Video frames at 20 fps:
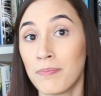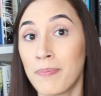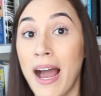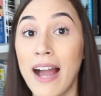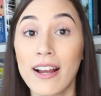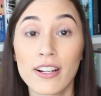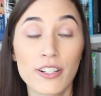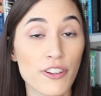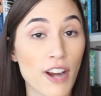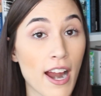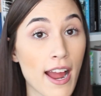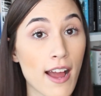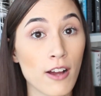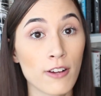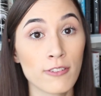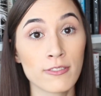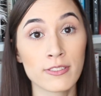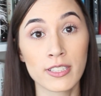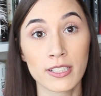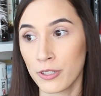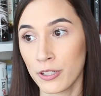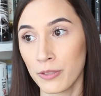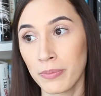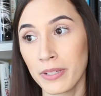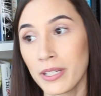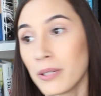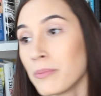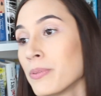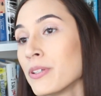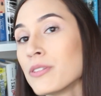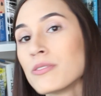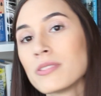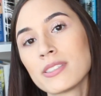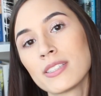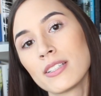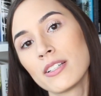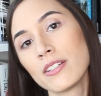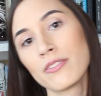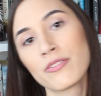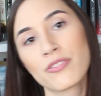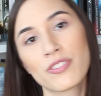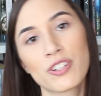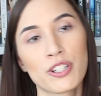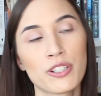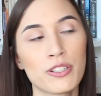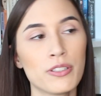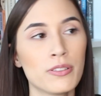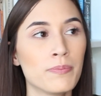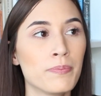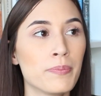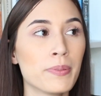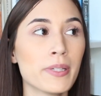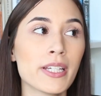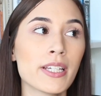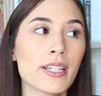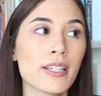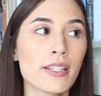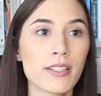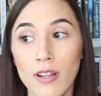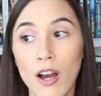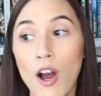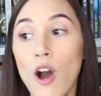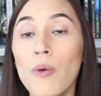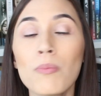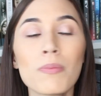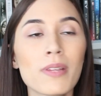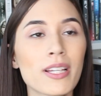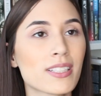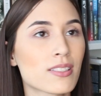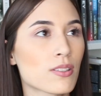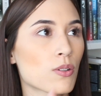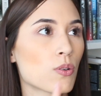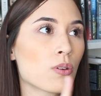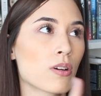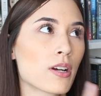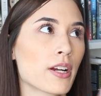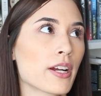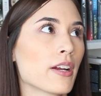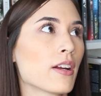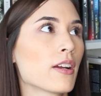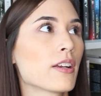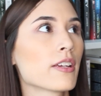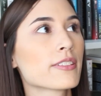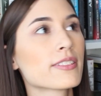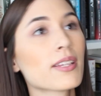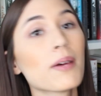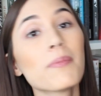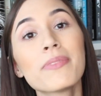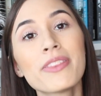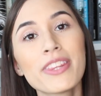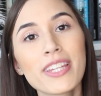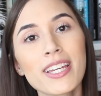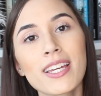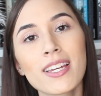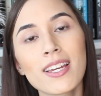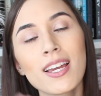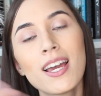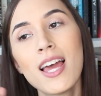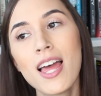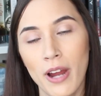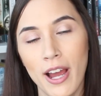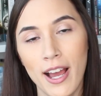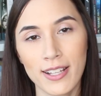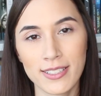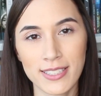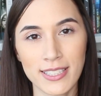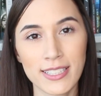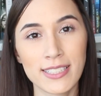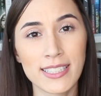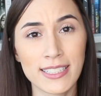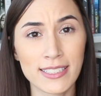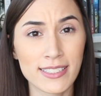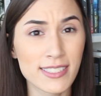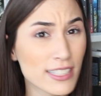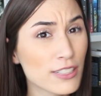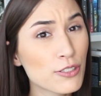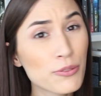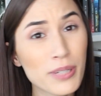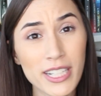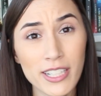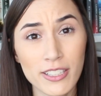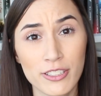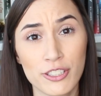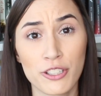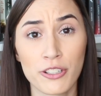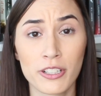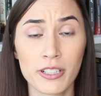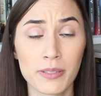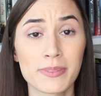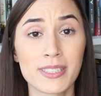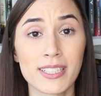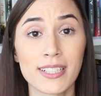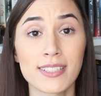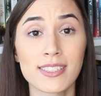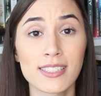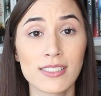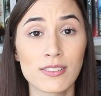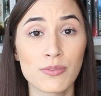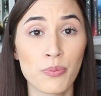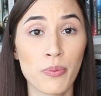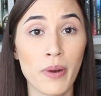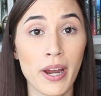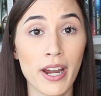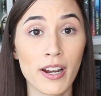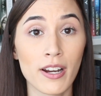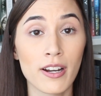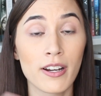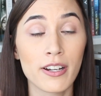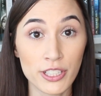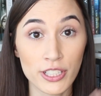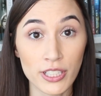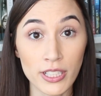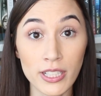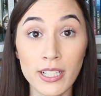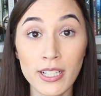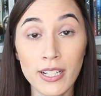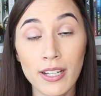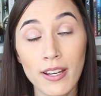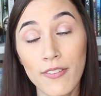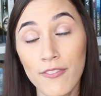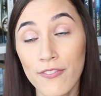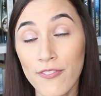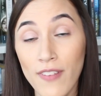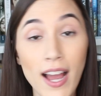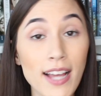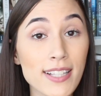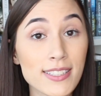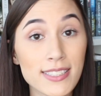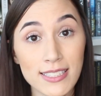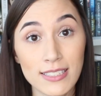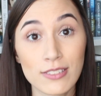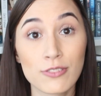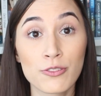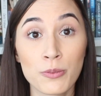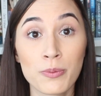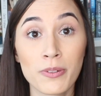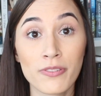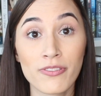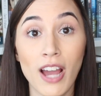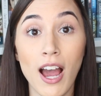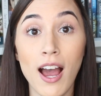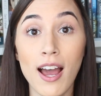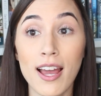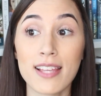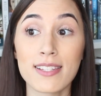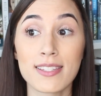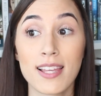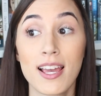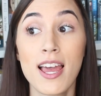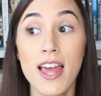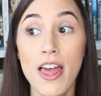background, could be abusive, could be homeless or something, has these extenuating circumstances where she finds this group of guys